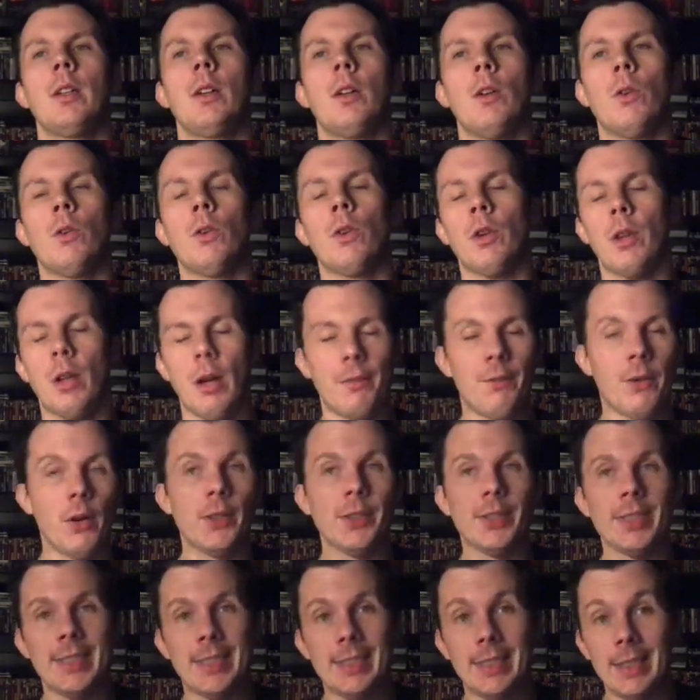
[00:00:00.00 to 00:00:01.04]
or of all
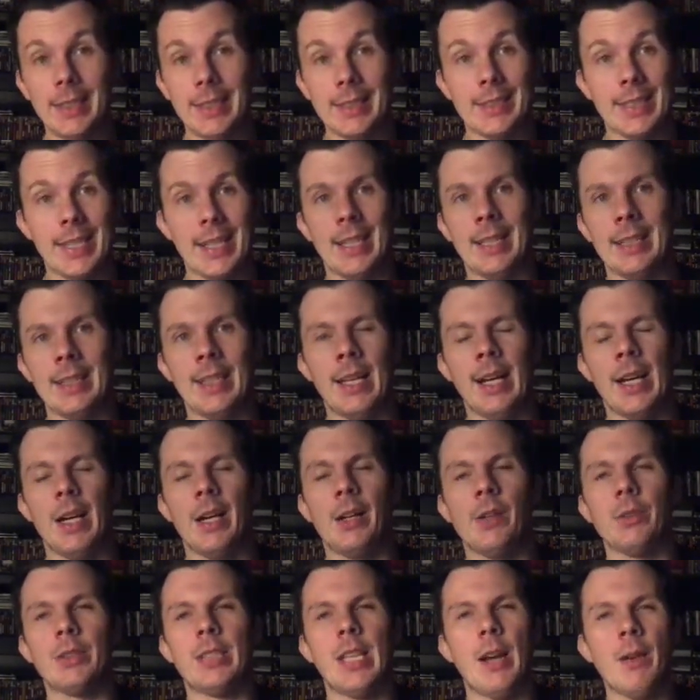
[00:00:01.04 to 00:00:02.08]
the scenes in the
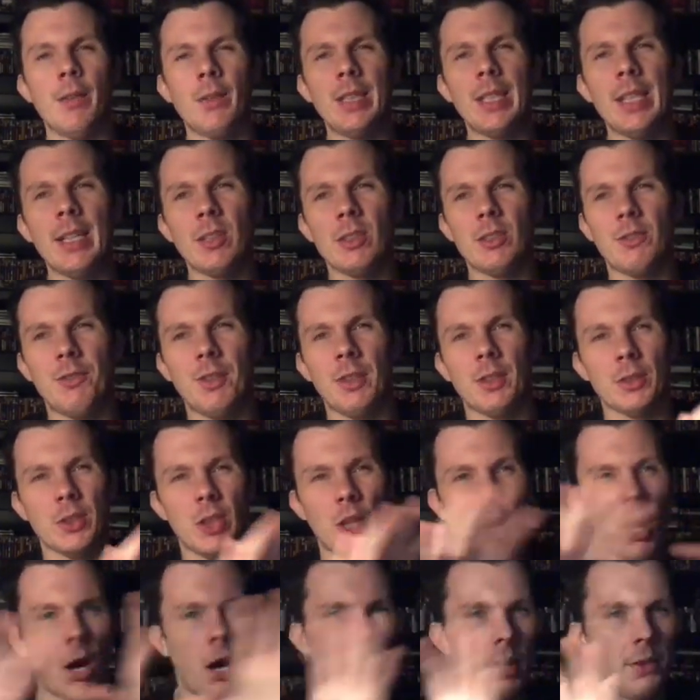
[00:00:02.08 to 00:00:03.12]
house. Everything else feels
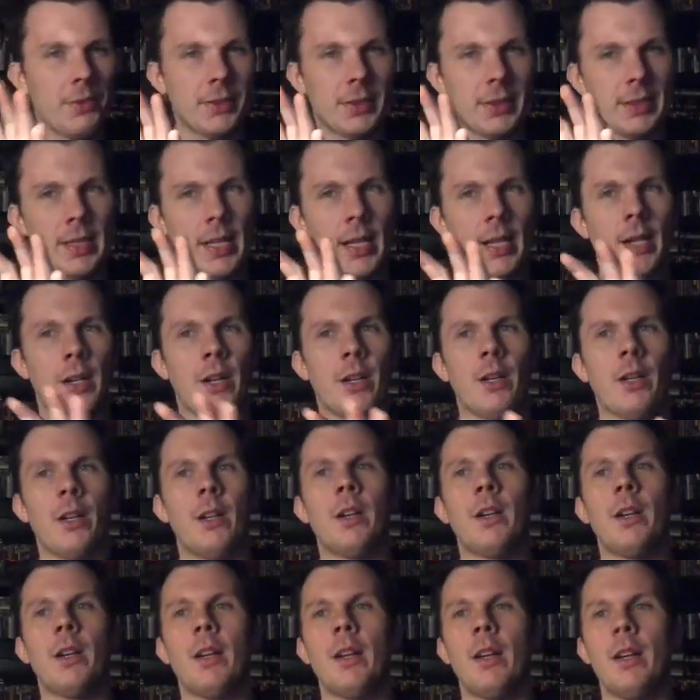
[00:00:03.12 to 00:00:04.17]
off-center
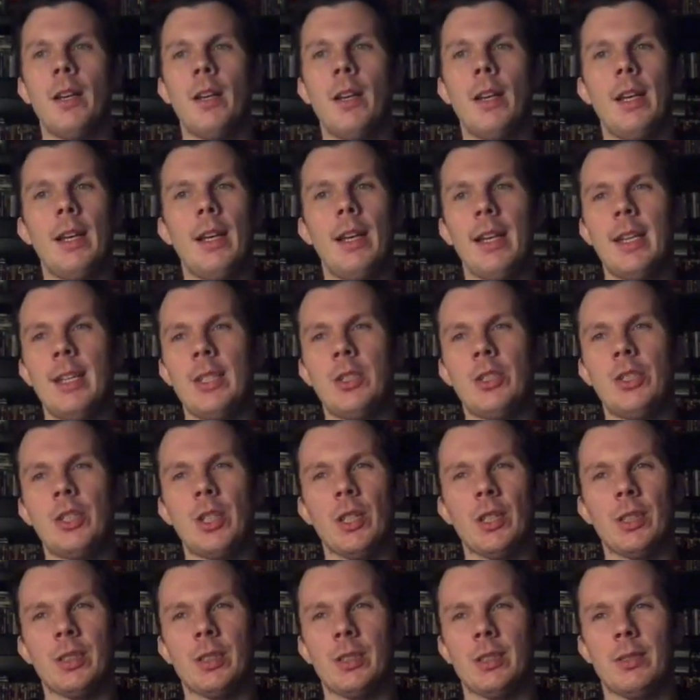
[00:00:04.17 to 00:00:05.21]
and
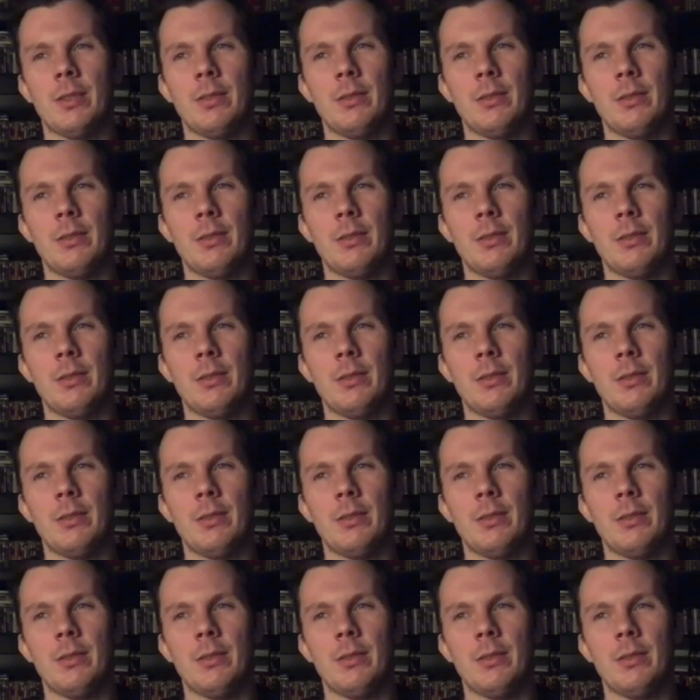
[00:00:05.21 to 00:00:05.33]
just